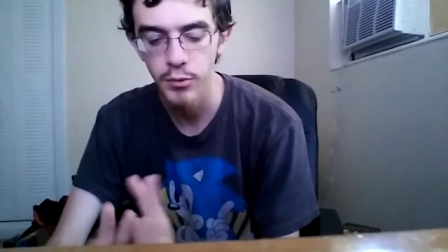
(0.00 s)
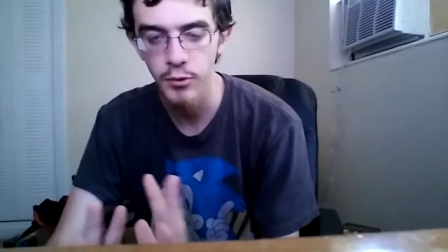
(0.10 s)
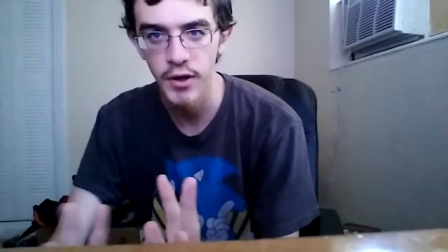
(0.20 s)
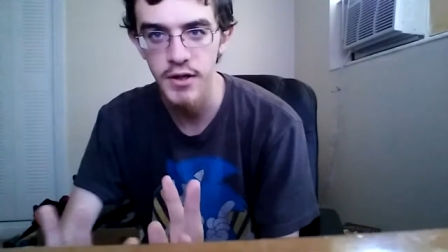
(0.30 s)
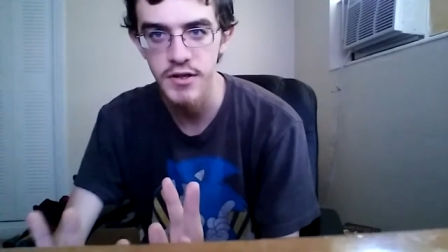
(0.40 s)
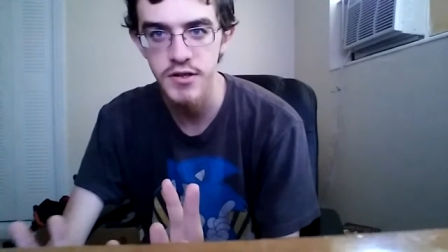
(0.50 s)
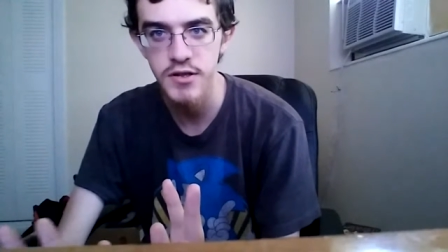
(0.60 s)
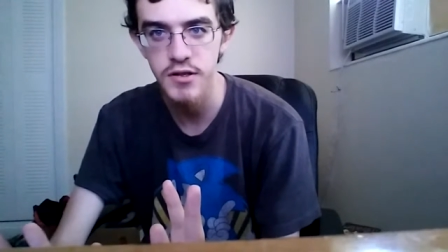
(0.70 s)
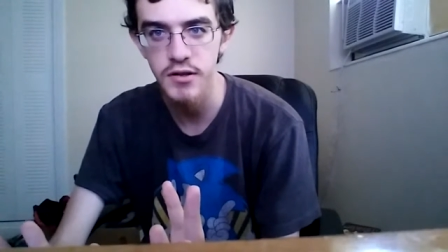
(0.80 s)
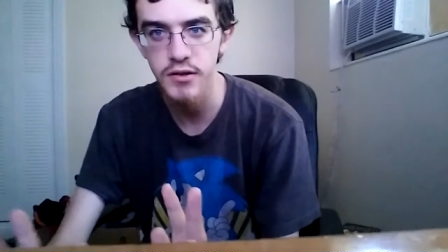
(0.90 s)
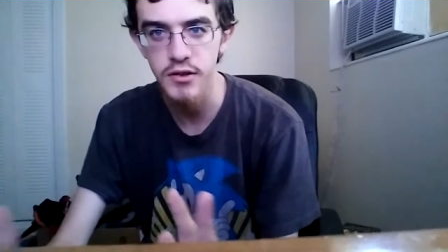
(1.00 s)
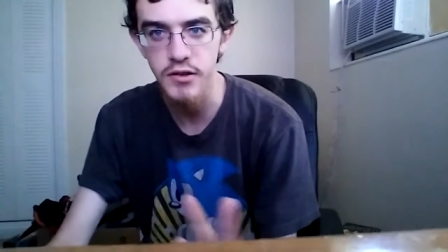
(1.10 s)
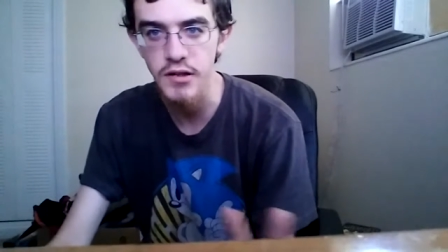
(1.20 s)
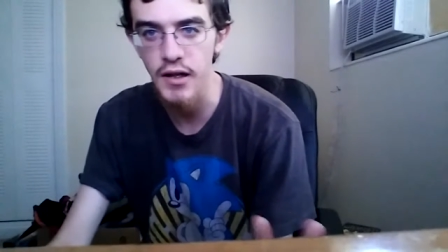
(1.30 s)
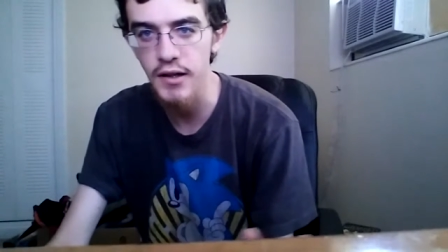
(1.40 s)
Price
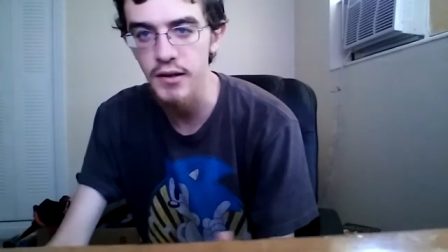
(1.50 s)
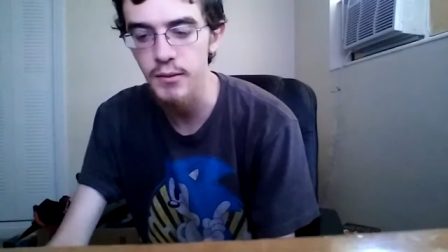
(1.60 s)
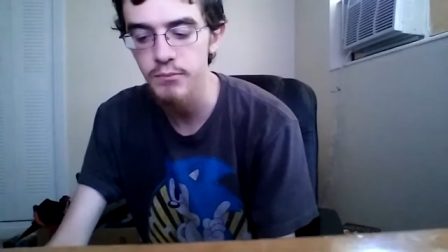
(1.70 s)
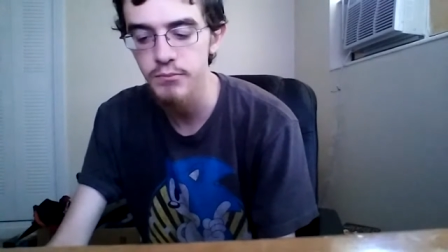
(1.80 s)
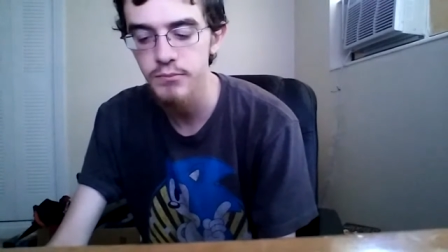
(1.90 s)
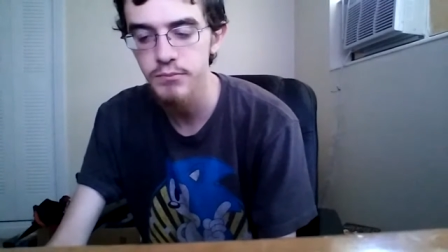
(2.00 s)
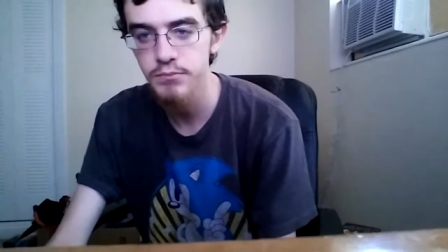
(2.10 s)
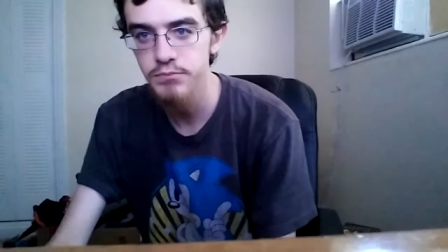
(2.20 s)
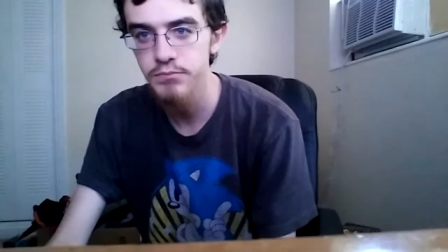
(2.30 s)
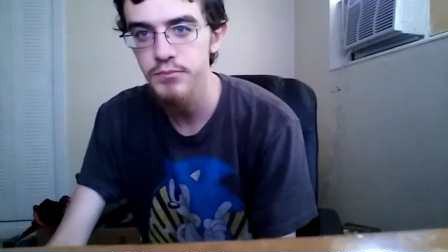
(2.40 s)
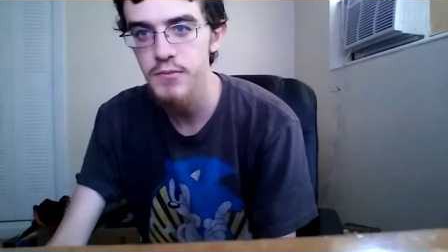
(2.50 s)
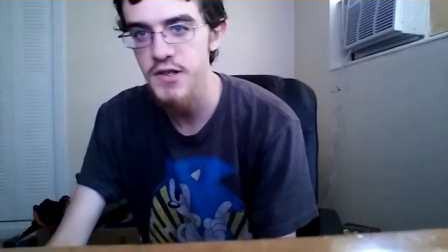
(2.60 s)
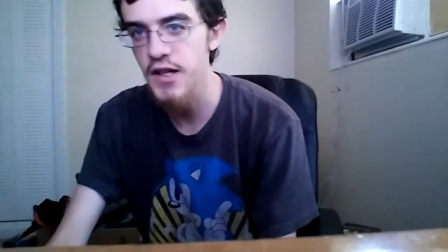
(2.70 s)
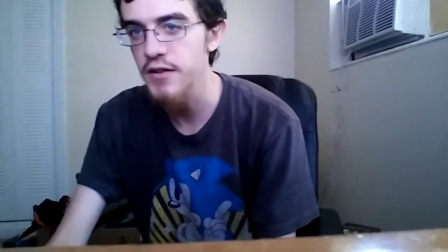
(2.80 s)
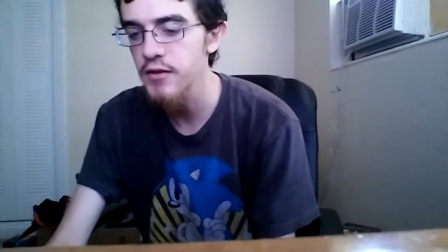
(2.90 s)
just kind of
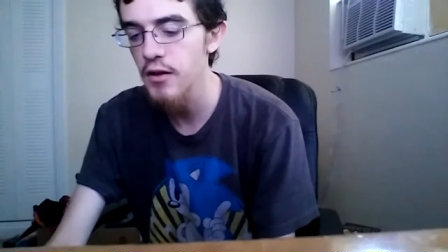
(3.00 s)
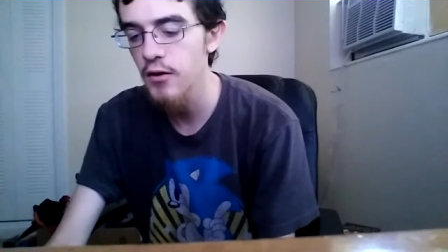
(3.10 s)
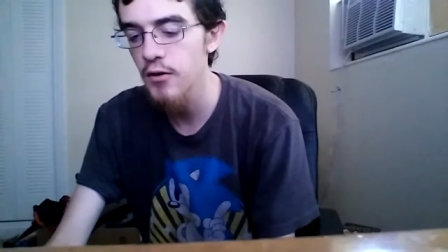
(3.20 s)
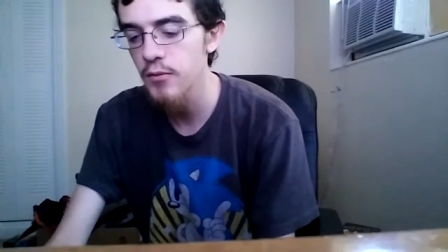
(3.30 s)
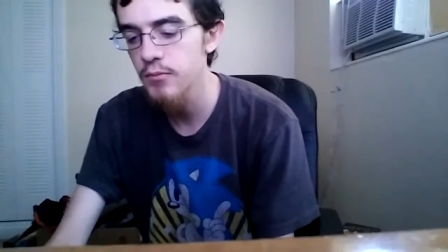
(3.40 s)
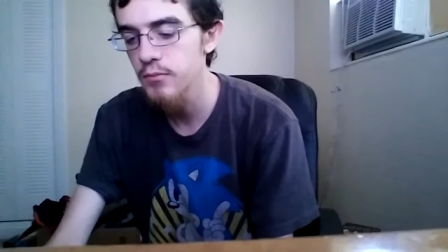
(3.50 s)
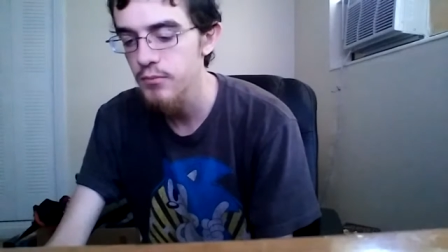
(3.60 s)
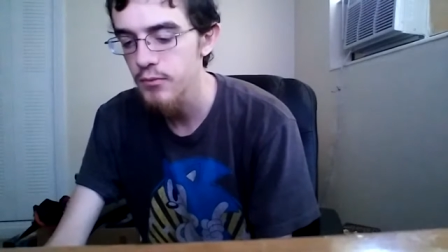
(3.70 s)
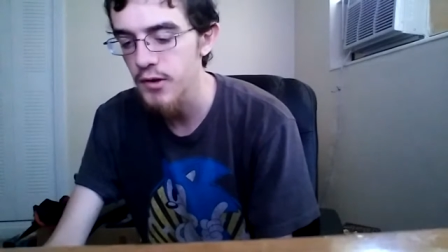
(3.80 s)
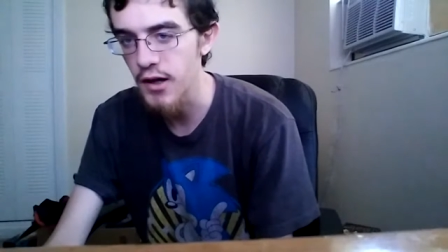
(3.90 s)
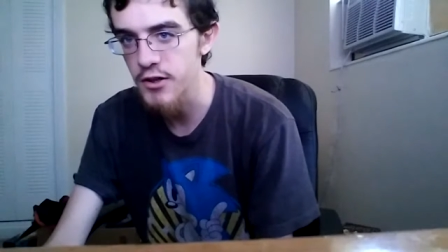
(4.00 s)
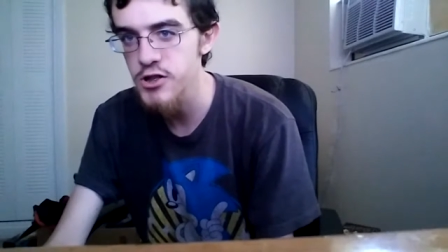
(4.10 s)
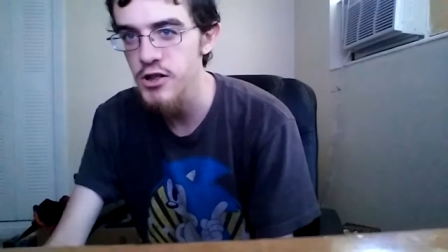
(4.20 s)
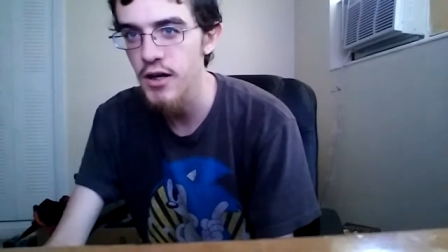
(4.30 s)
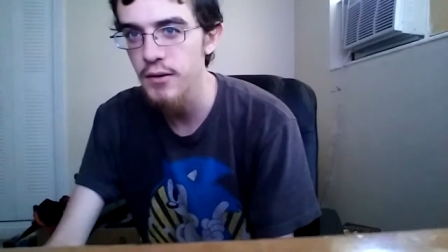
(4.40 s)
sat there, got
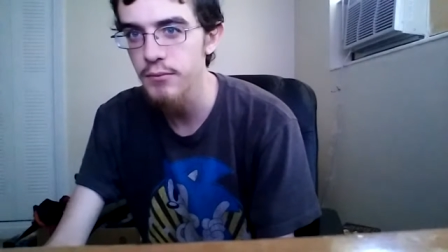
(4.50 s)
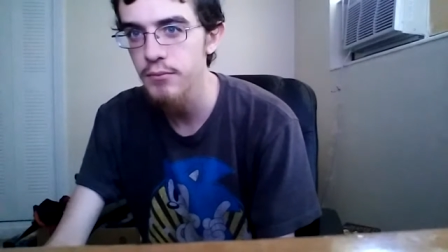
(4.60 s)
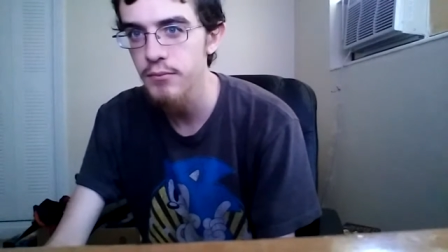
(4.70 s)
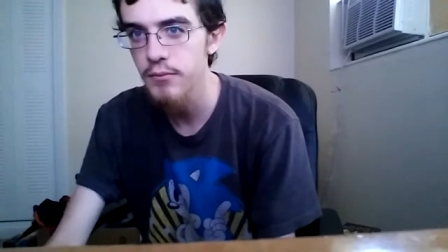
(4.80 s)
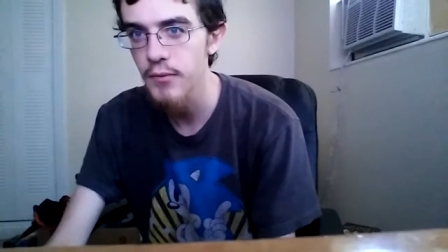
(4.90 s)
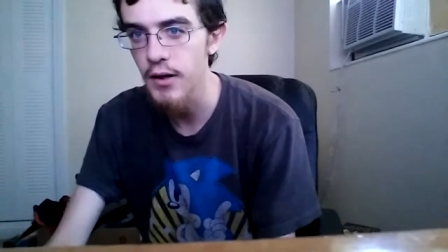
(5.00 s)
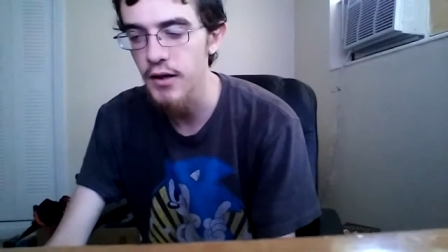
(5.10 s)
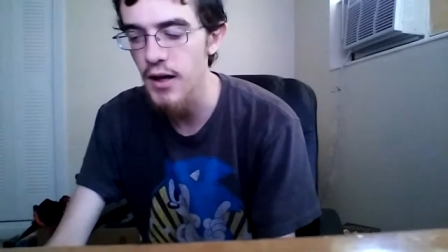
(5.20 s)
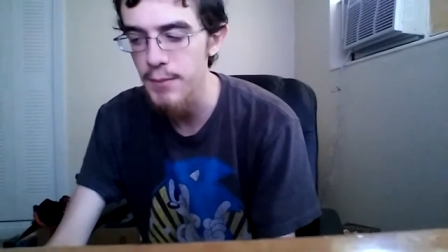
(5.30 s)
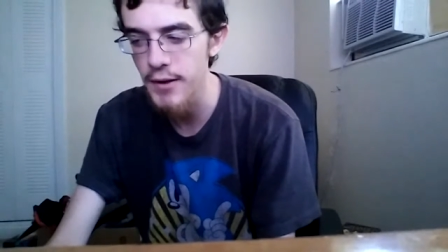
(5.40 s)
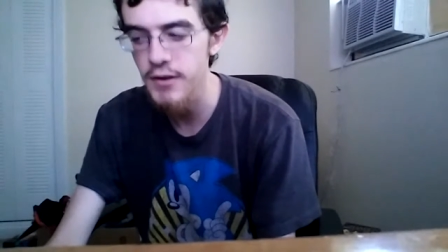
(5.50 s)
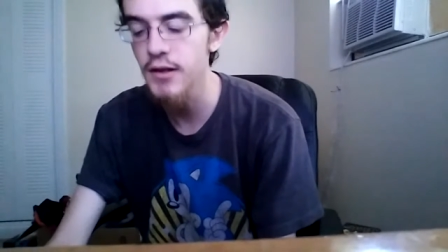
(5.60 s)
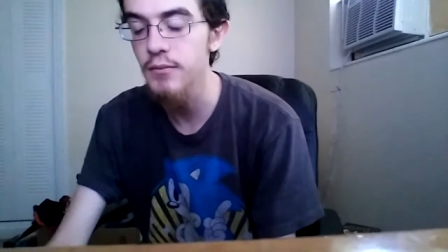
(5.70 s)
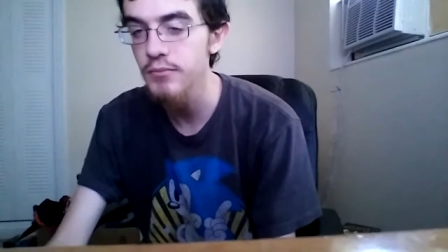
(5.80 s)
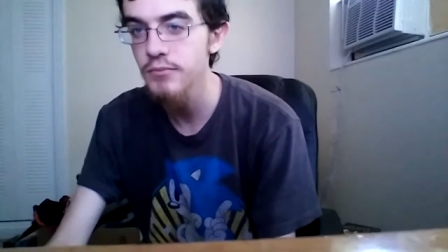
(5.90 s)
shot, and got back up.